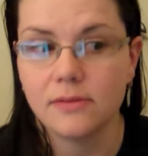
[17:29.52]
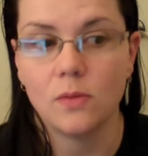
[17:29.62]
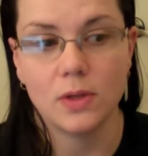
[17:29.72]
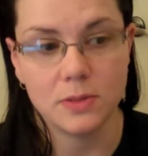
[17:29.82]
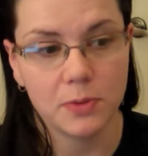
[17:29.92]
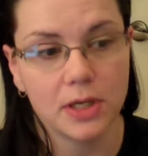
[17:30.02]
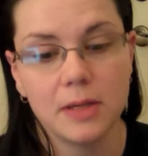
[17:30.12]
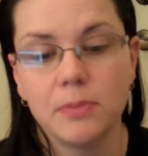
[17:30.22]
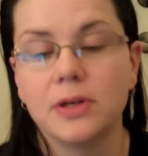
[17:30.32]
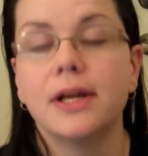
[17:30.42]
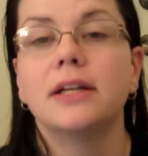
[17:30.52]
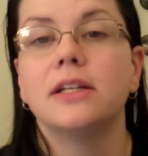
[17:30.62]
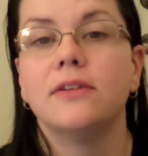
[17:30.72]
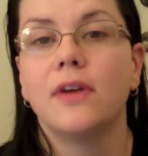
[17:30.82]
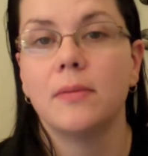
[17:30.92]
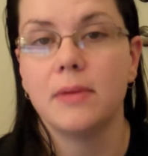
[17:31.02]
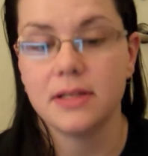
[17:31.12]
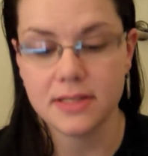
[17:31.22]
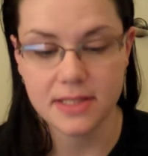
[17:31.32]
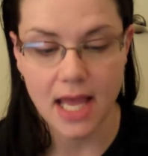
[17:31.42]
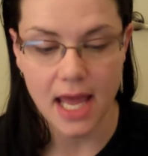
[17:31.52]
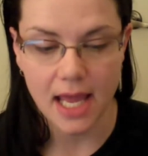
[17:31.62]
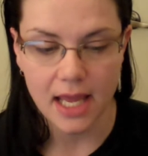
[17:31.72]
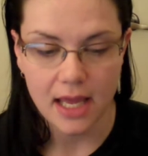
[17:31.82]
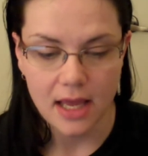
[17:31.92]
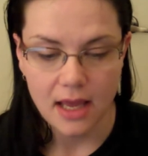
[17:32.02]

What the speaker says: Was pretty productive, I must say.